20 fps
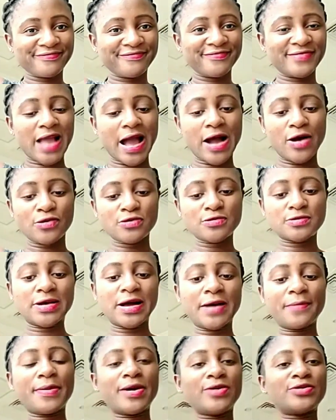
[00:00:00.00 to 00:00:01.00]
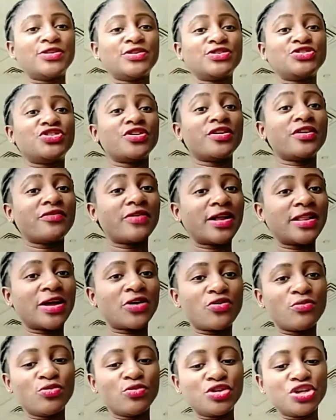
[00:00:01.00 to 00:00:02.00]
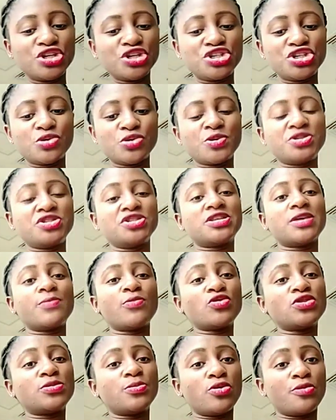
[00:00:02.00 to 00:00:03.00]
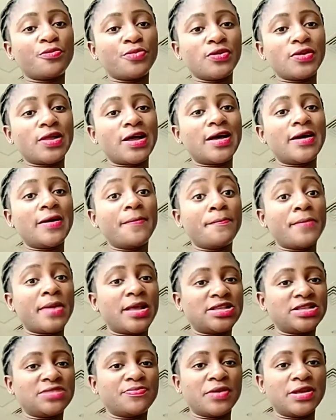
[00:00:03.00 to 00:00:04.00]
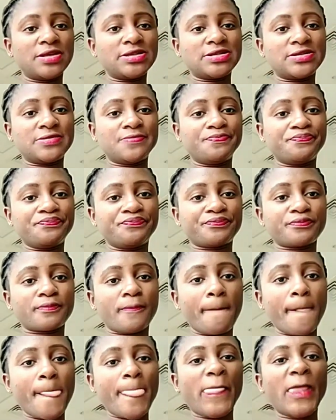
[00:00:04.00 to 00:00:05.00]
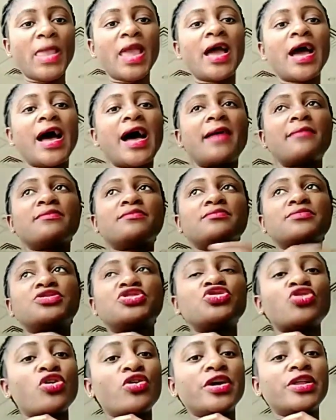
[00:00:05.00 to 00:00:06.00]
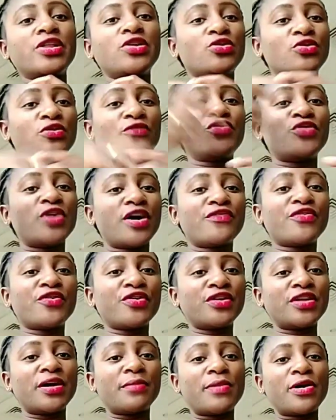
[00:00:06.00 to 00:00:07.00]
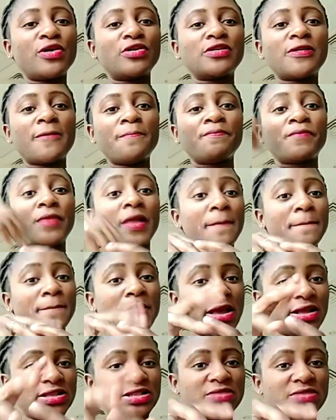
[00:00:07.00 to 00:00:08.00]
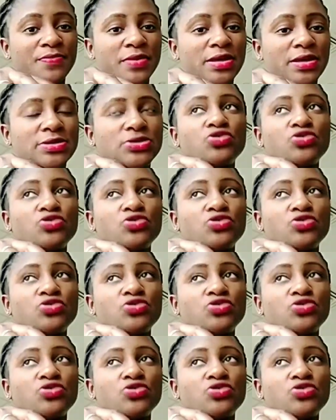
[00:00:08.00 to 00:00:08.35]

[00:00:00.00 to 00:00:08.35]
Now, about the general accommodation, which is the most popular, bed space. I'm sure a lot of you have heard about bed space.